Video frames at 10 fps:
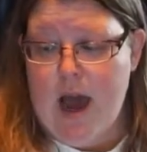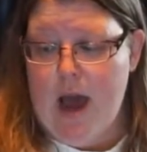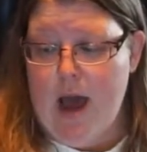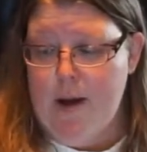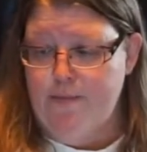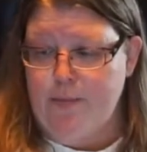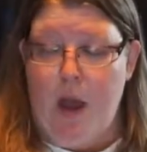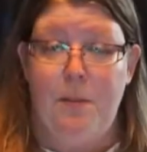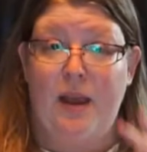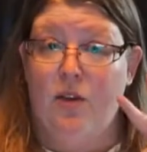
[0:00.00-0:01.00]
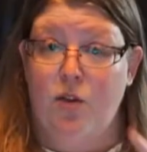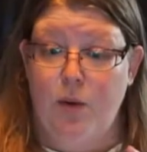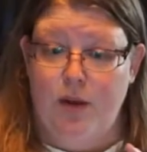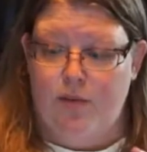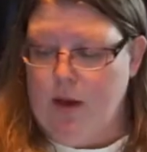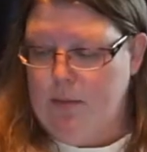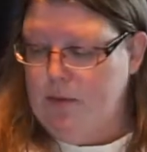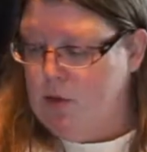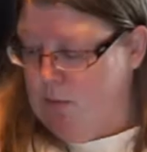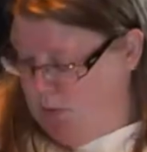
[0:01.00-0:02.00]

I'm making 3 of them, so I'm